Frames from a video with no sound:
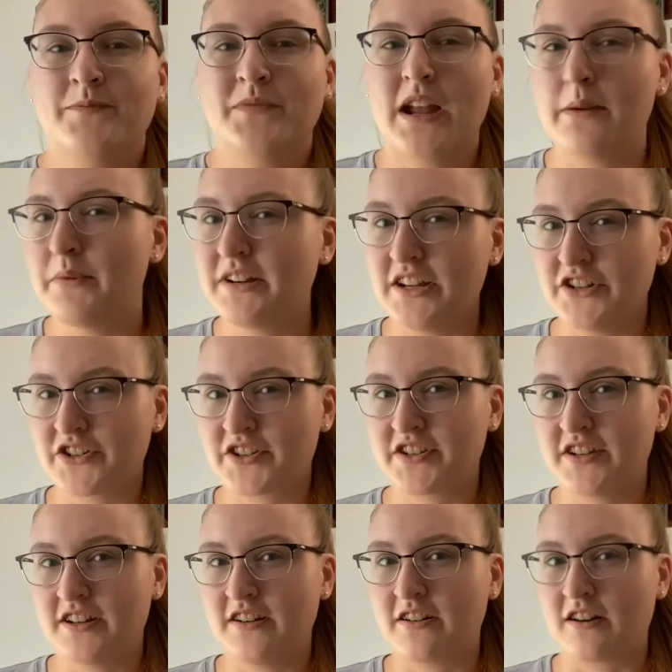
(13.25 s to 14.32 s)
I've been
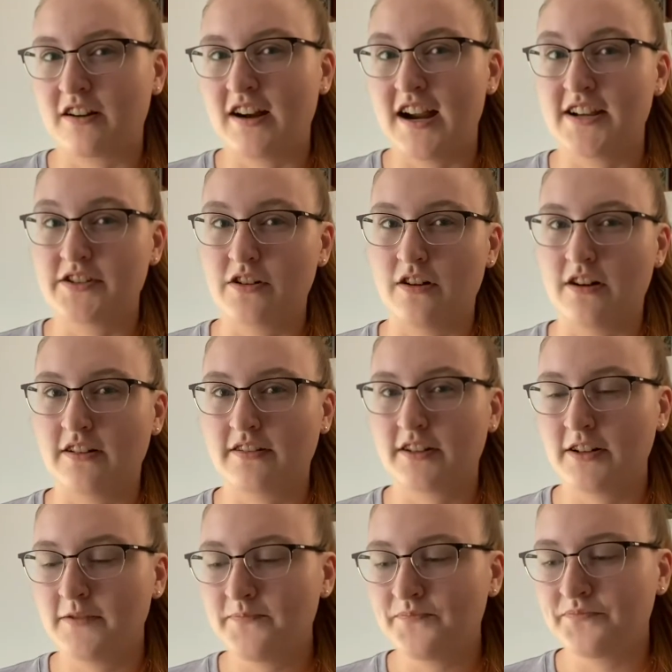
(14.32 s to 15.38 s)
interested in her as an
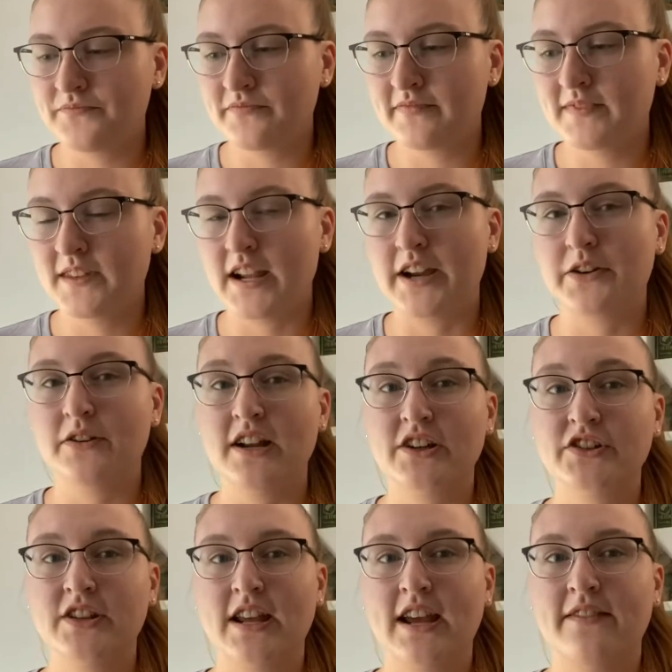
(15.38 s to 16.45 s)
author. I don't
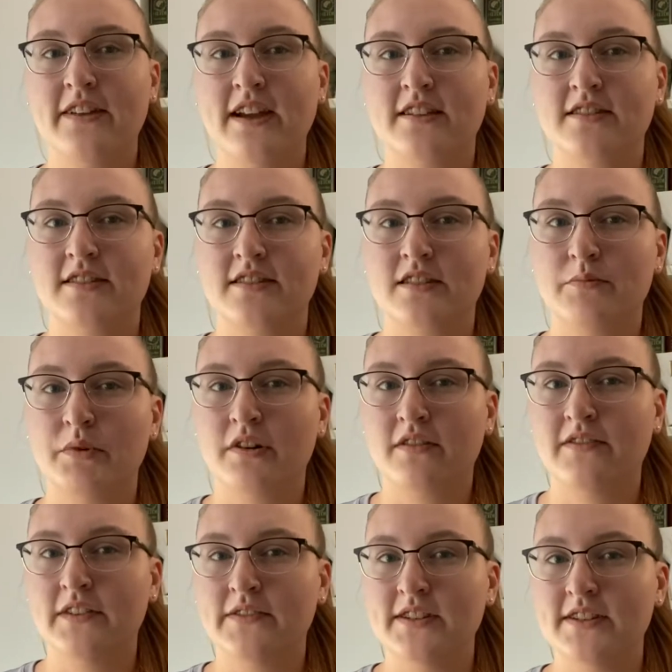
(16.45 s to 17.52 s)
actually have access to Punk
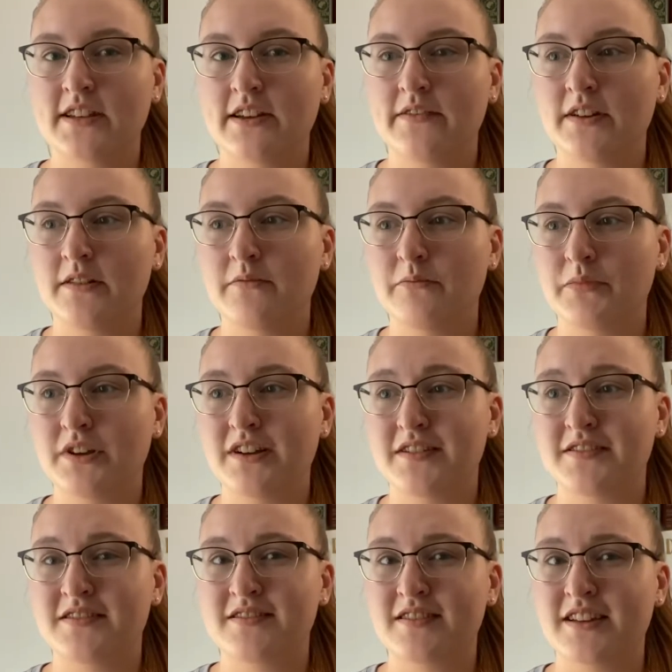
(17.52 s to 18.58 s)
57 because
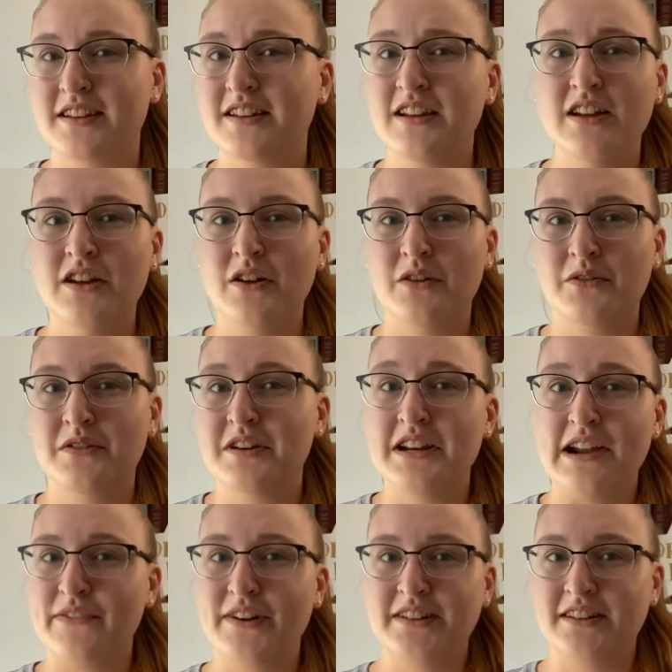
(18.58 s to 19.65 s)
it's like
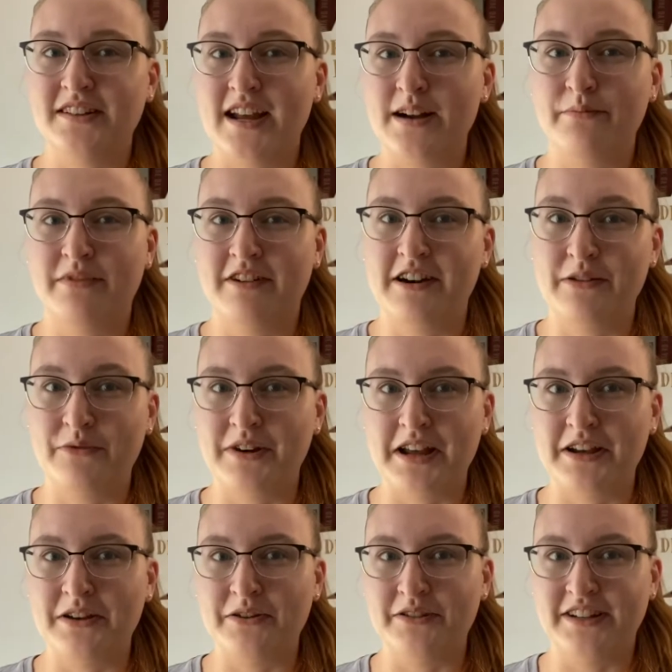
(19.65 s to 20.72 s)
never at the library when I
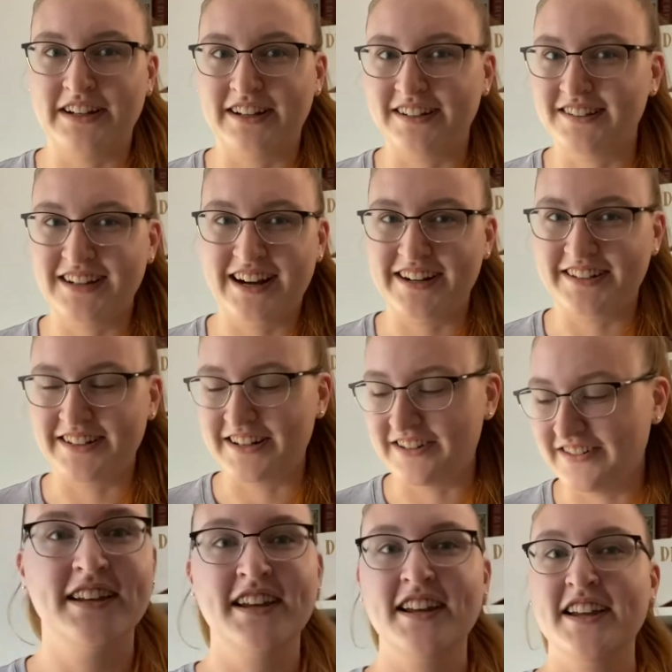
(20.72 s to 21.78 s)
go there. I don't know.
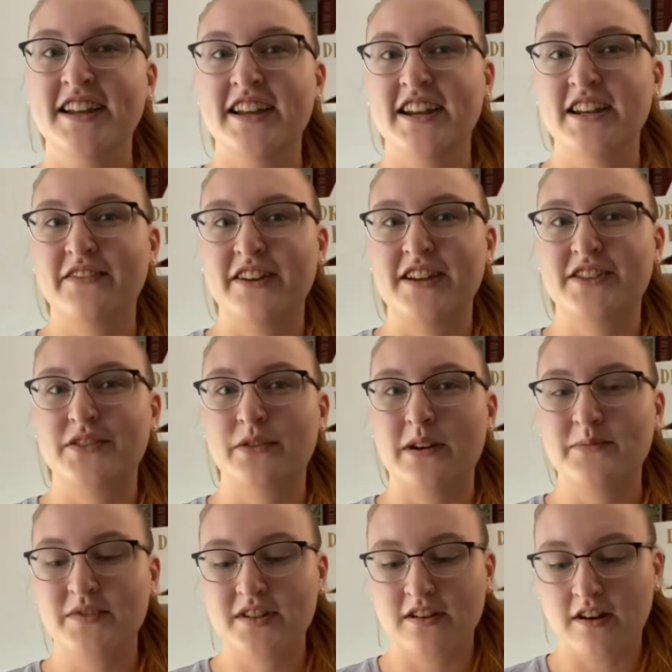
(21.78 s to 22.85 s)
Anyways, so I'm
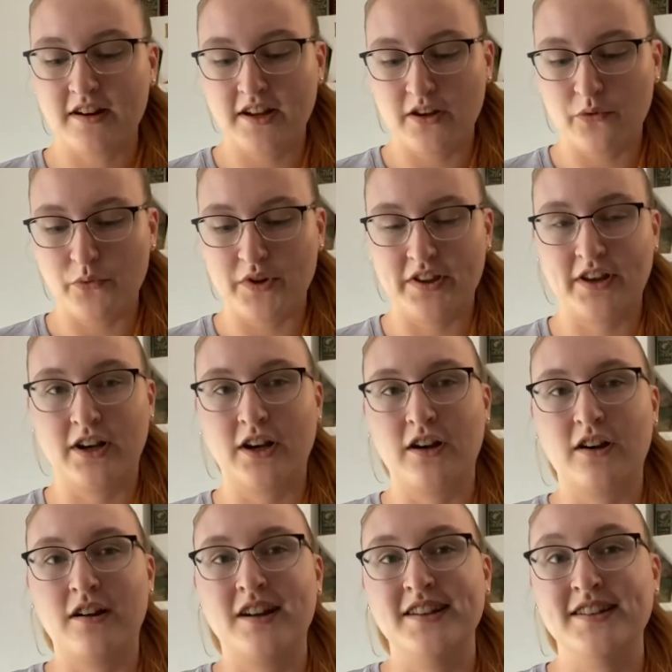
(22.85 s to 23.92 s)
starting with
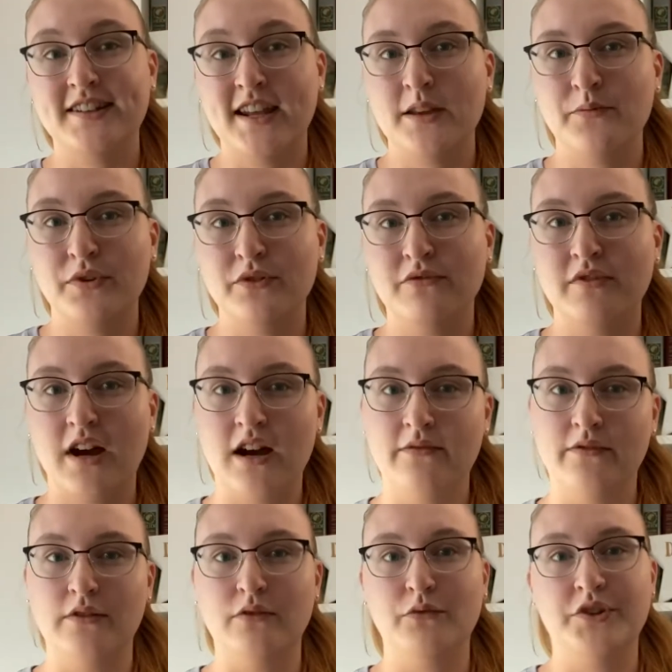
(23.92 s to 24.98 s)
her debut
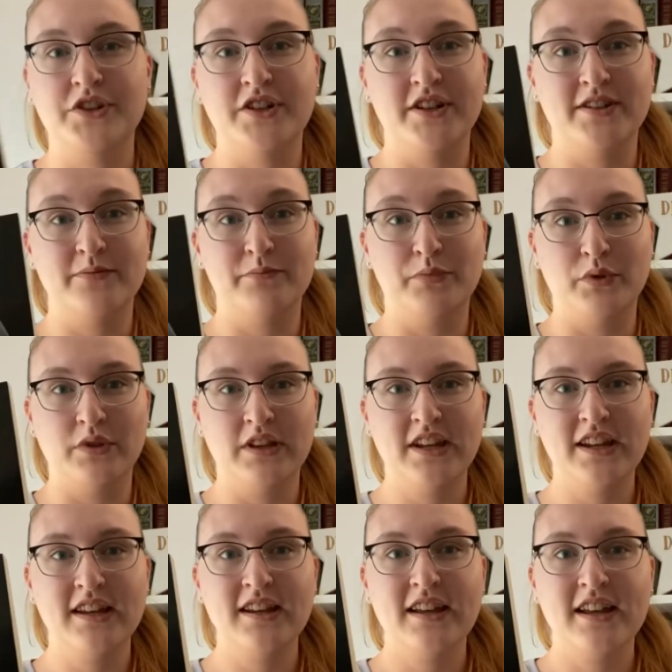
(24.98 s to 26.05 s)
novel, which is
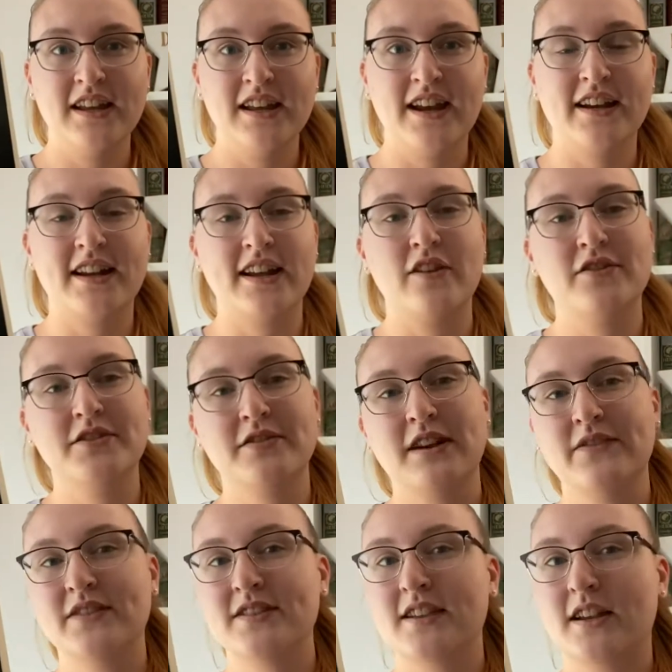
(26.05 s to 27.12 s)
Bully, and I also have
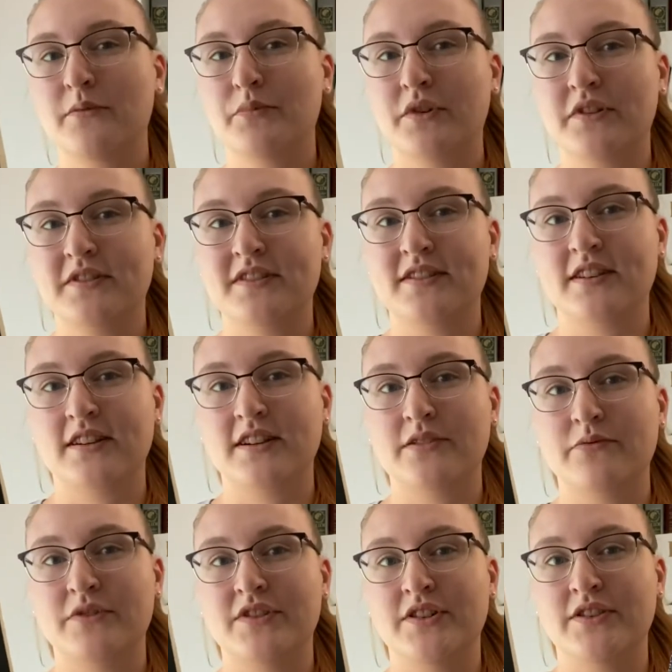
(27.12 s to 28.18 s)
the second book in the series,
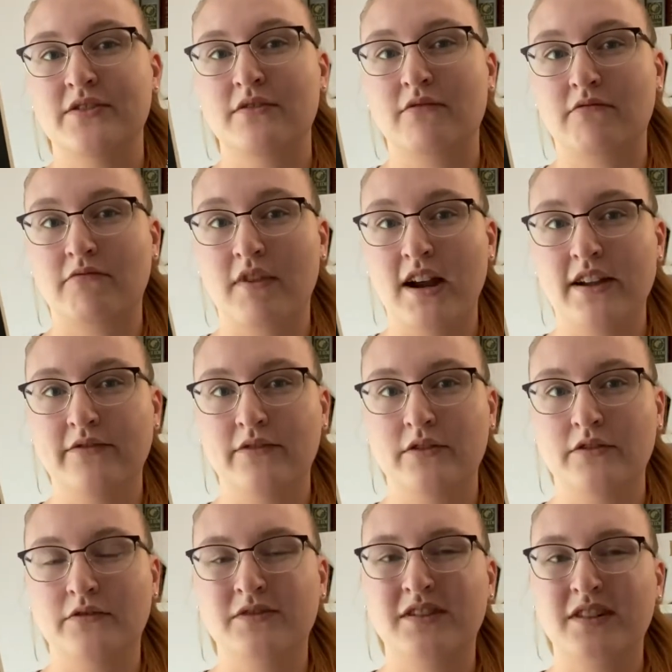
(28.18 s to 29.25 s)
which is
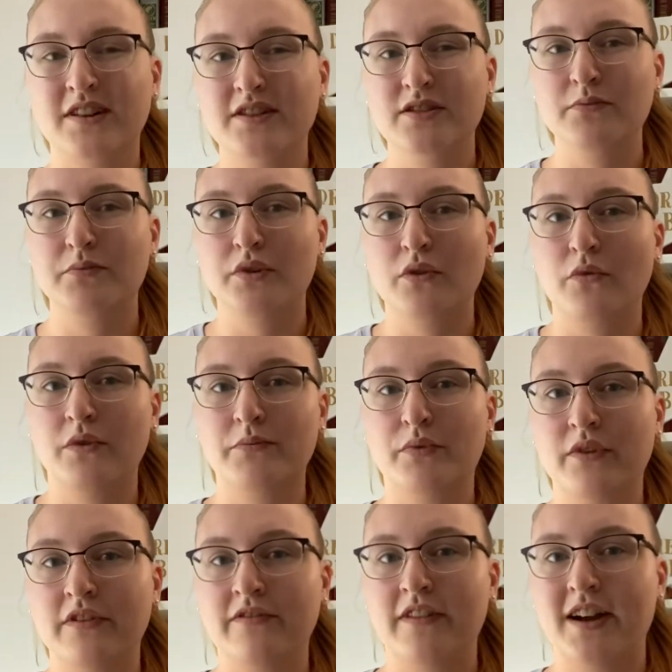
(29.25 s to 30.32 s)
Rival. There is a book
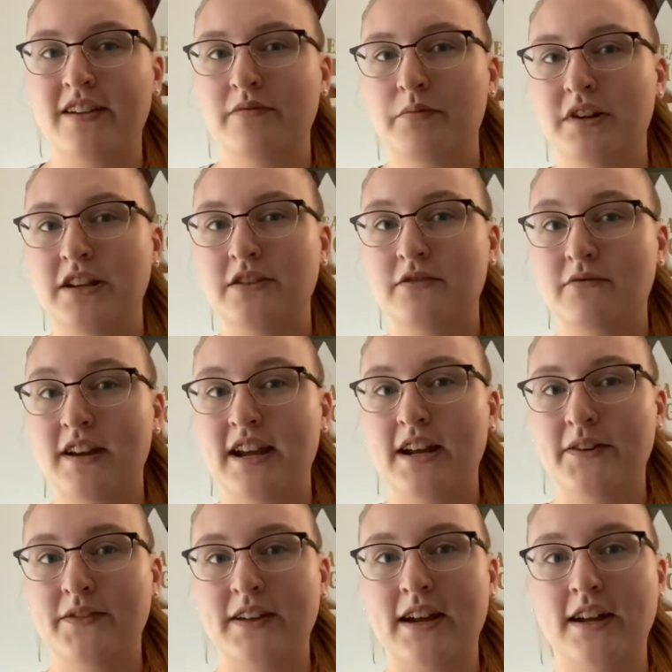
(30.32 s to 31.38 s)
1.5, but I don't
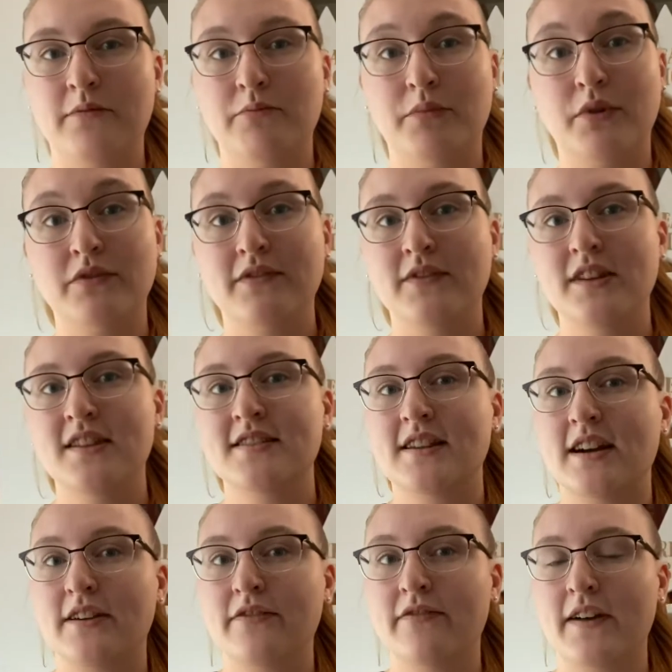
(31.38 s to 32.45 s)
have that. Both of these
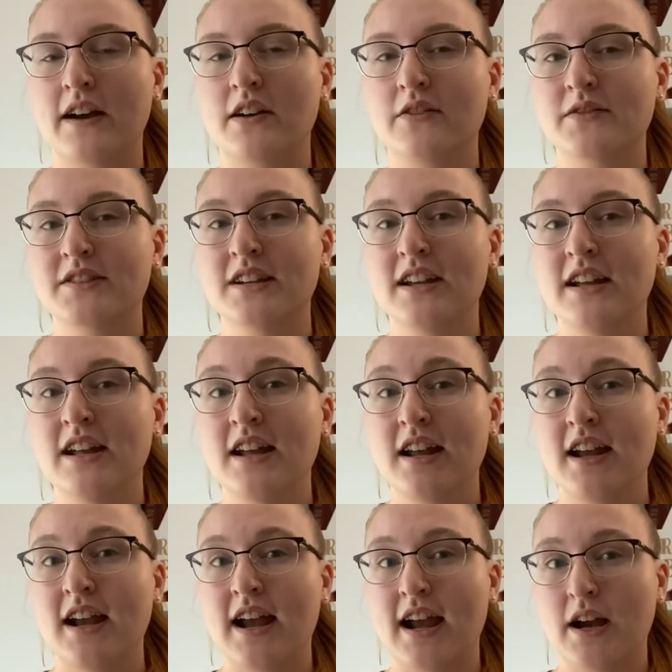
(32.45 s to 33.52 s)
I found
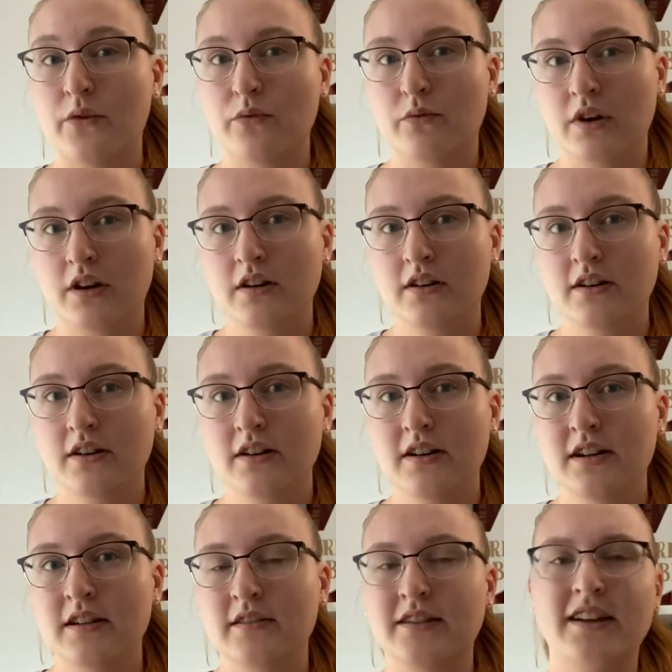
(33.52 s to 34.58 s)
at work.
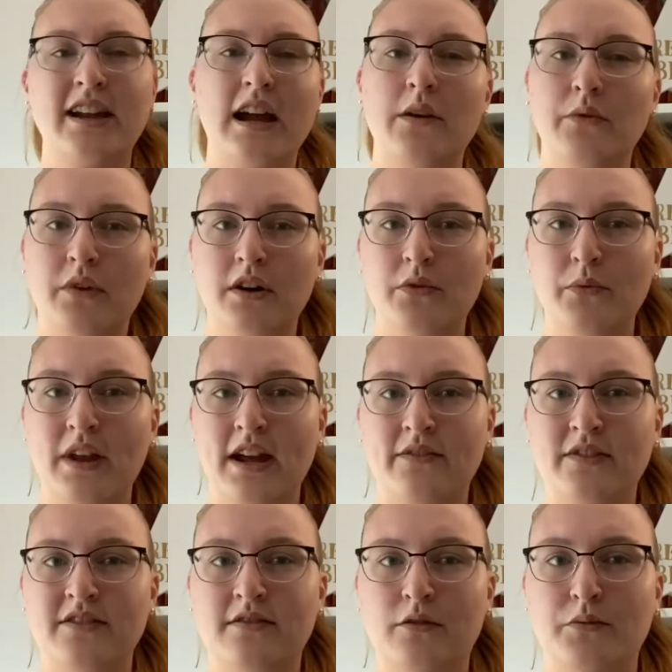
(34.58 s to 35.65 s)
Like at work, we have
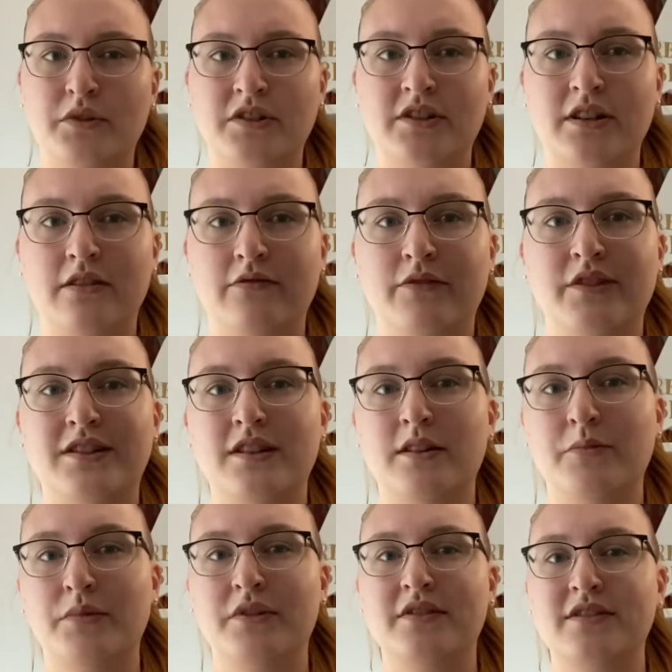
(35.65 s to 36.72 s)
this little bookshelf with a ton of
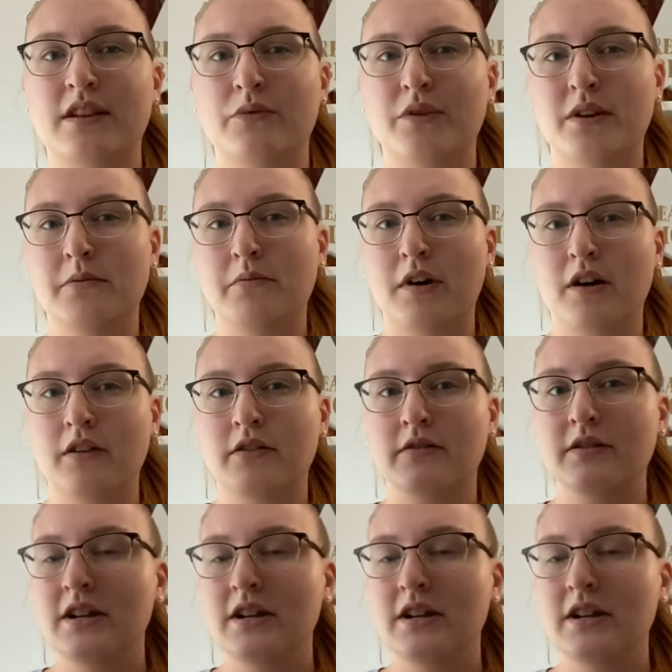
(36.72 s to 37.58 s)
books that we can borrow.